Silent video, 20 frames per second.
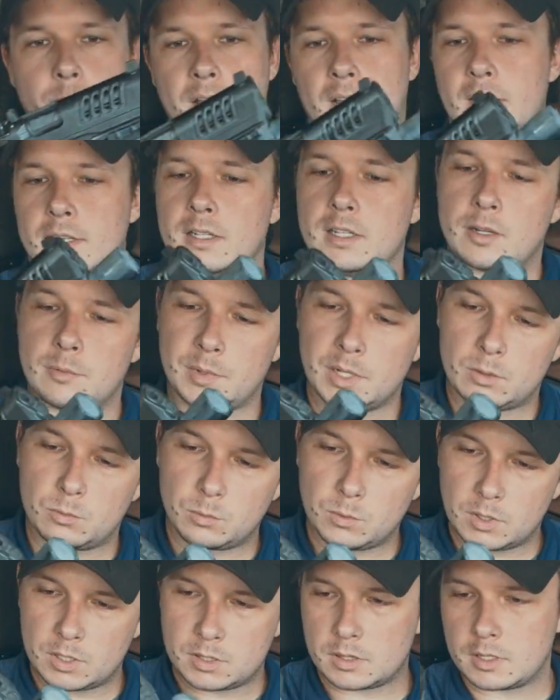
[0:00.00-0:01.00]
back, and I'm like,
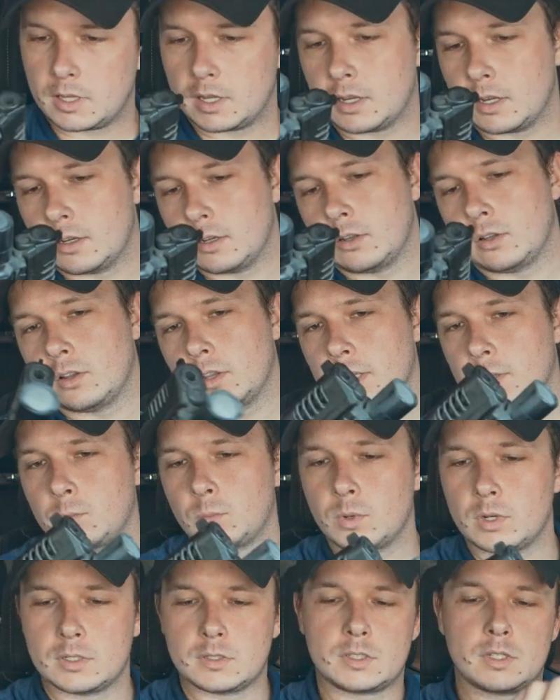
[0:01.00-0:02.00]
what the hell, like
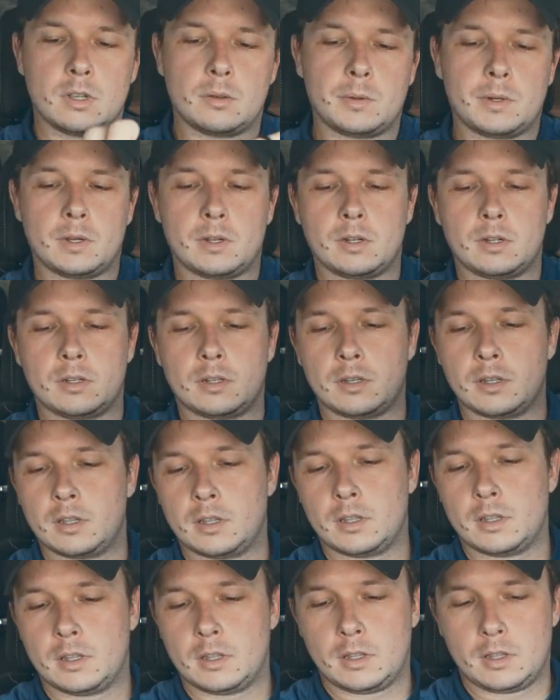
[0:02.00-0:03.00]
what is going on?
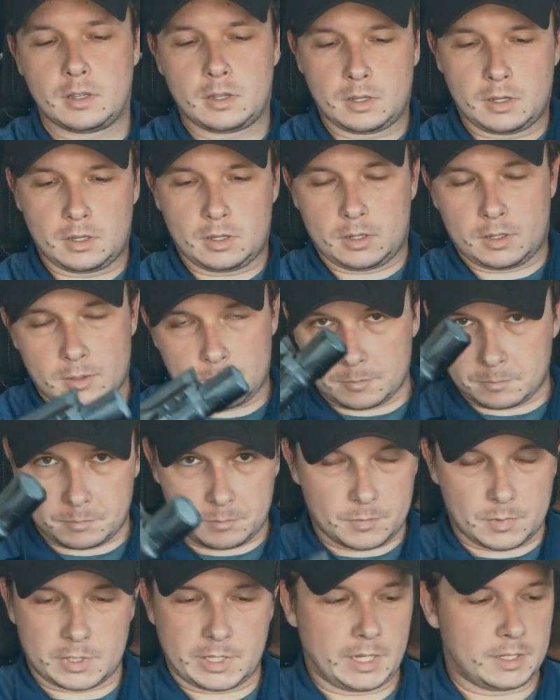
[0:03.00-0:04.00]

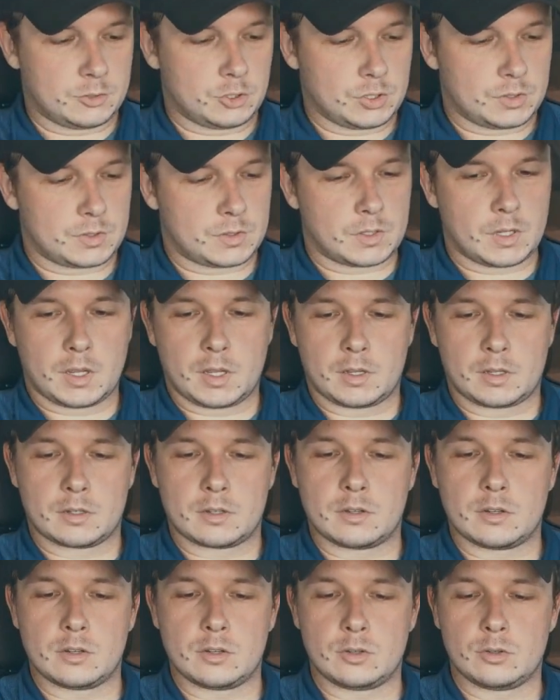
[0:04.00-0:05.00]
Again, just
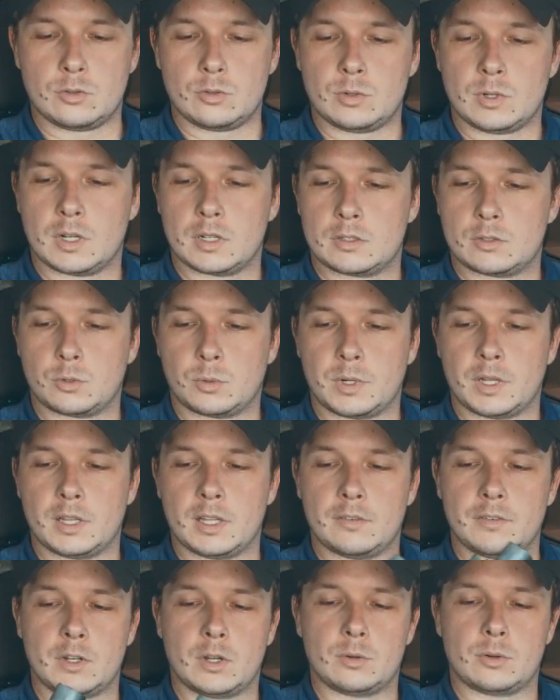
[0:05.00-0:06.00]
new
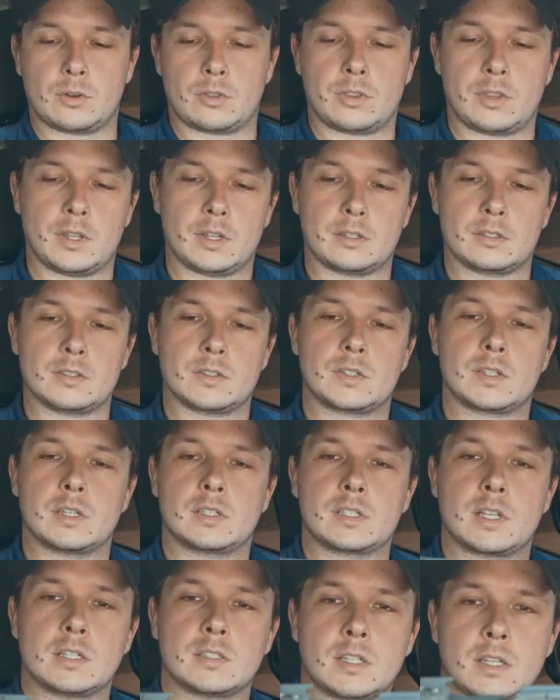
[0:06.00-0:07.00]
2011 owner things.
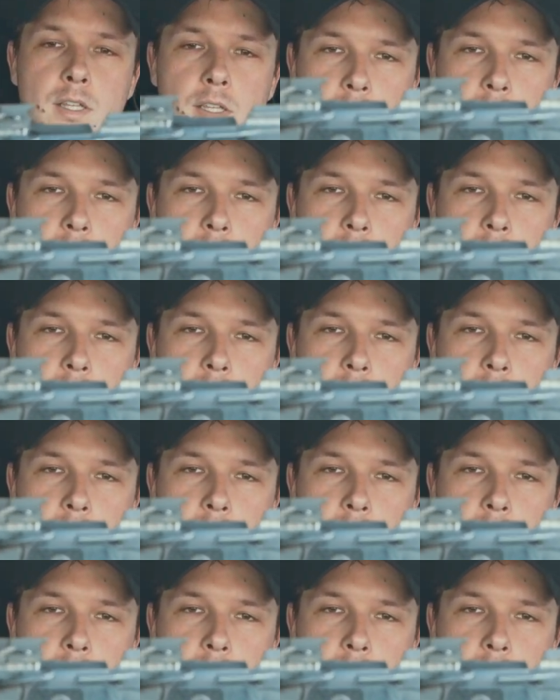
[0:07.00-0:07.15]
It's because of